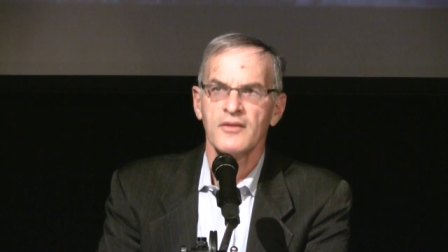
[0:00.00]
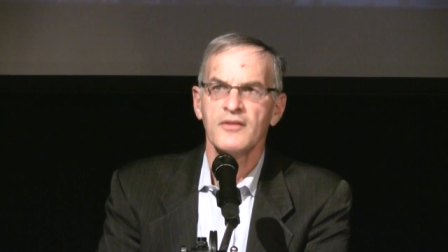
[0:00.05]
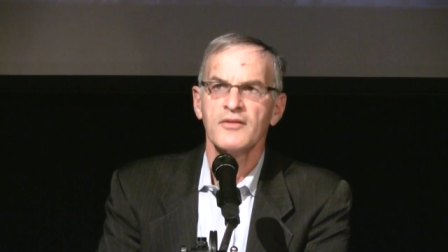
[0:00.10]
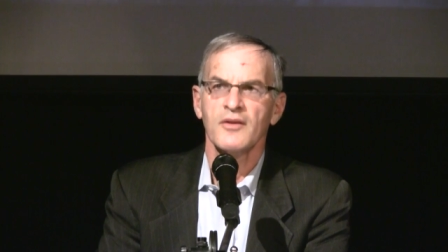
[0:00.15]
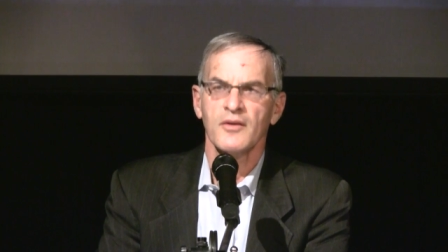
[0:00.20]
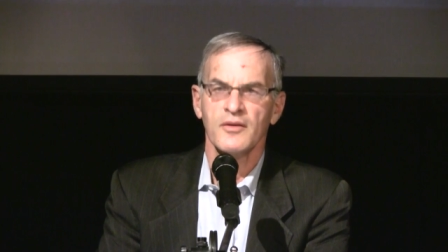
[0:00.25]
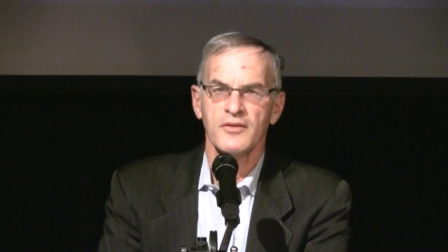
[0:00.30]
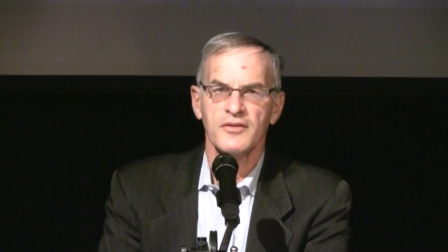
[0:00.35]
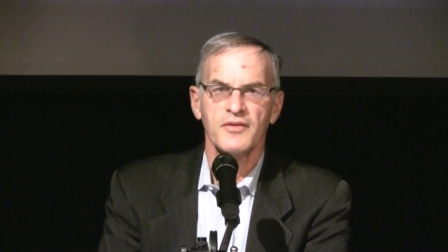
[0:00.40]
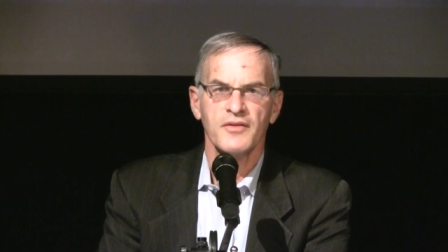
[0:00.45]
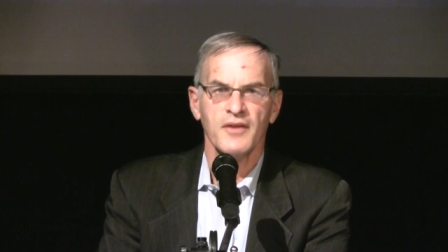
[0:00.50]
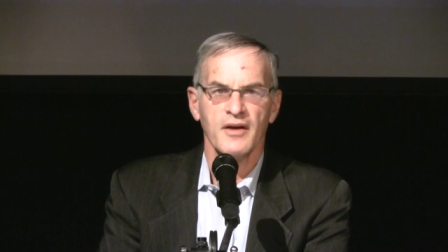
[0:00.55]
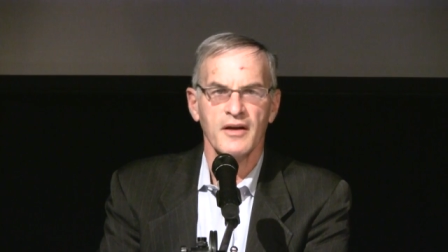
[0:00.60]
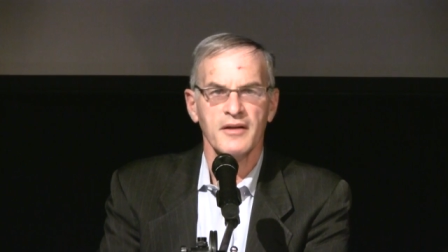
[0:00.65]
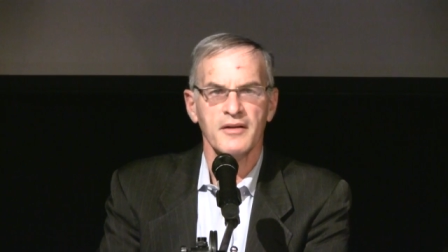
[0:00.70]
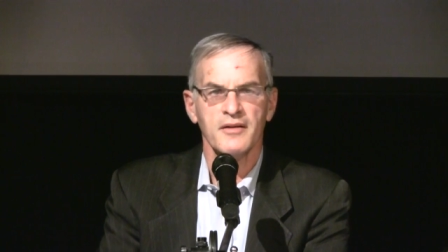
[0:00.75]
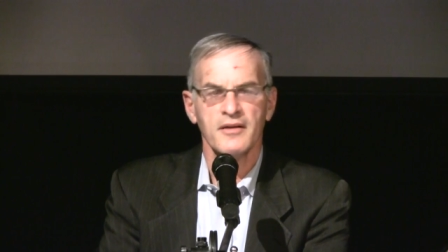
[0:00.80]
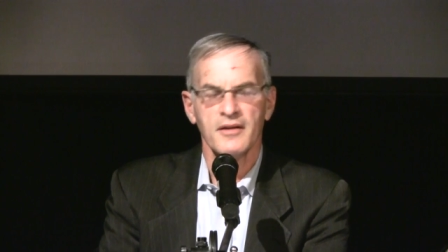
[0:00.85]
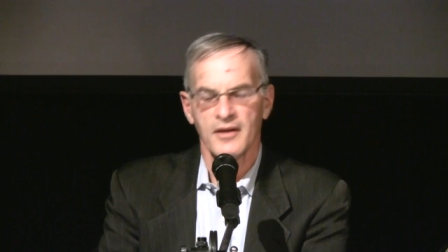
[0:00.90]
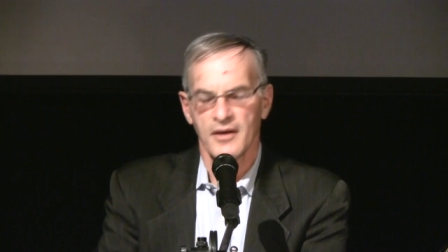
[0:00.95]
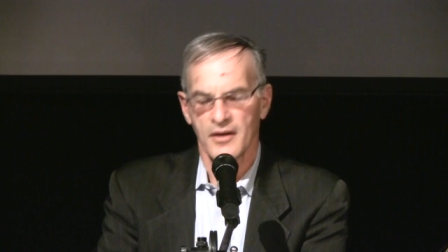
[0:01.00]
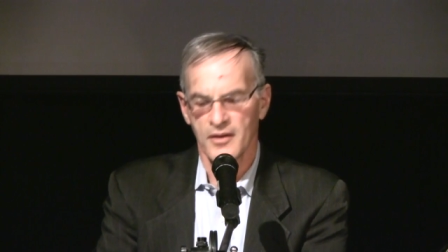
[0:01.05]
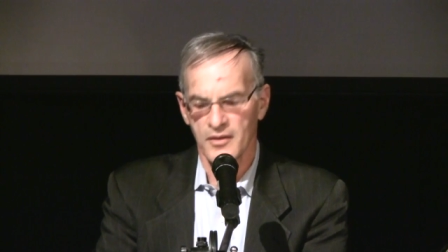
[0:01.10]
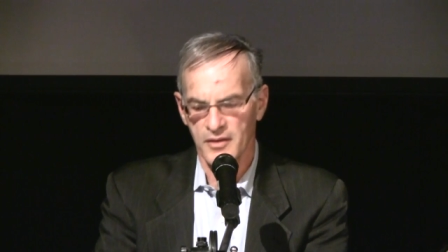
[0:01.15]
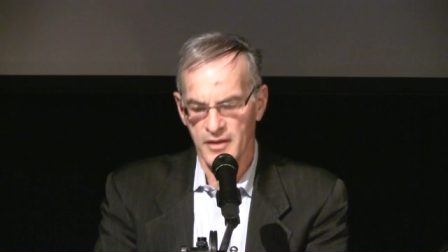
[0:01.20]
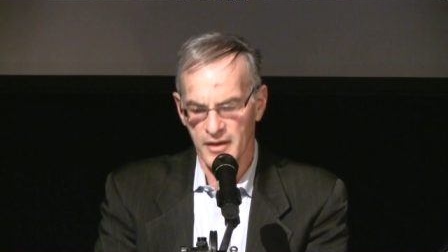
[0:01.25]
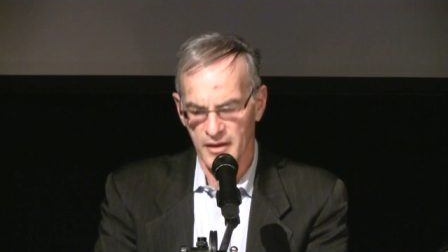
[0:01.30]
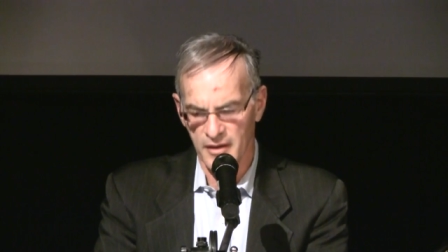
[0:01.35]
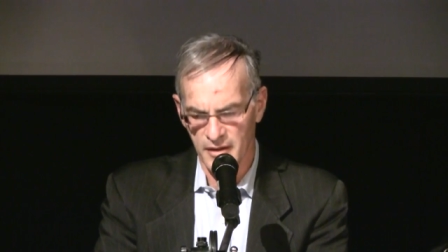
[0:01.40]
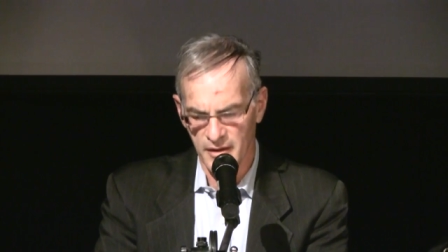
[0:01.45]
So it's fine.
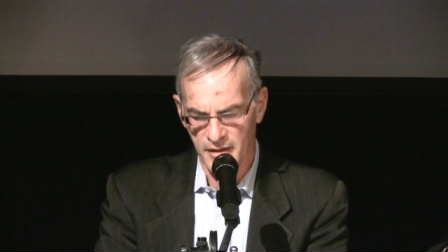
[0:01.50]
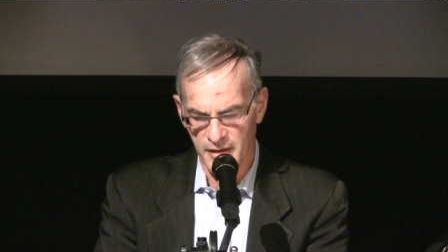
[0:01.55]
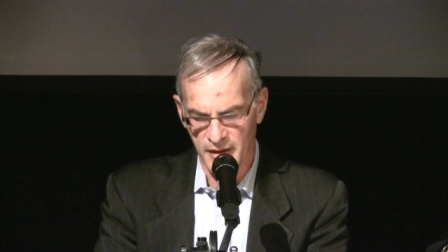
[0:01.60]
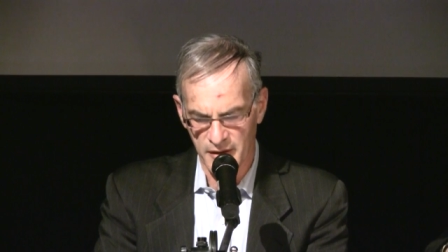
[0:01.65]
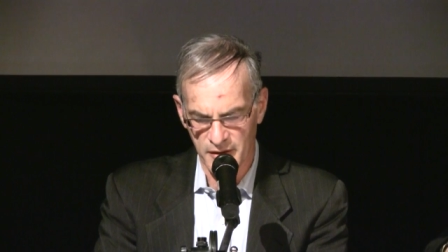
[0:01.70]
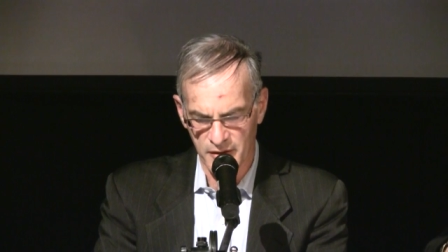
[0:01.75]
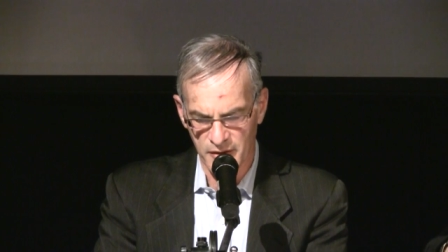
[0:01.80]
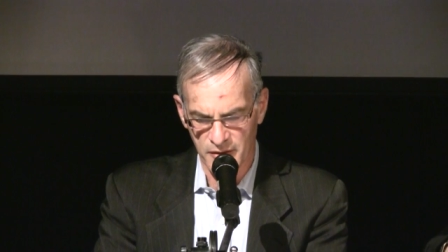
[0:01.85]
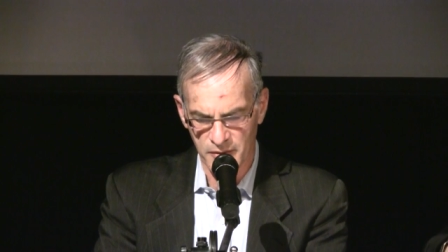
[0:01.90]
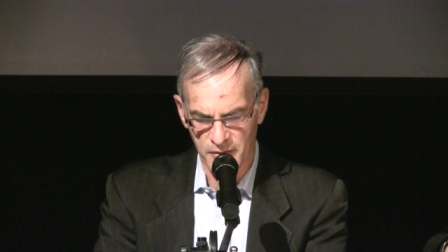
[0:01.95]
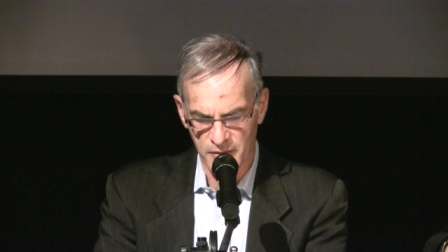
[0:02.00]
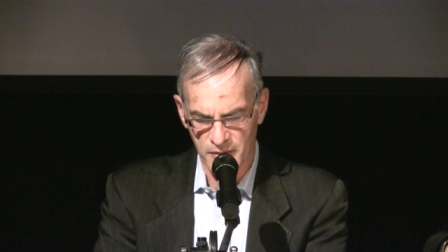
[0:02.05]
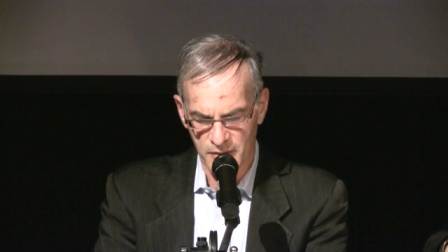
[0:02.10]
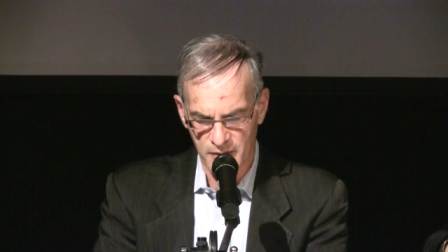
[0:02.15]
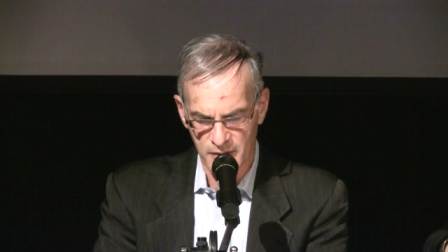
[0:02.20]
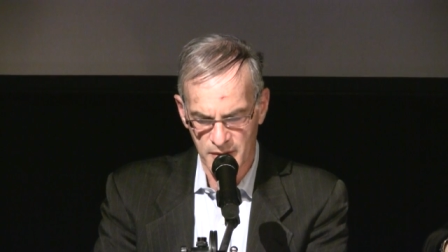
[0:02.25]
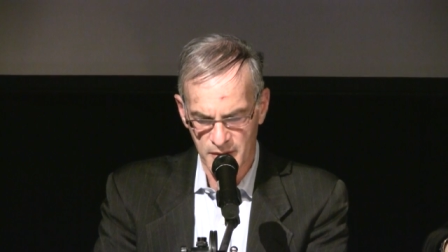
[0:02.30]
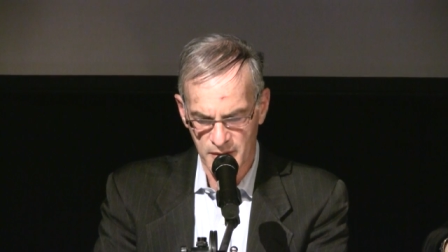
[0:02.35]
Okay, thank you.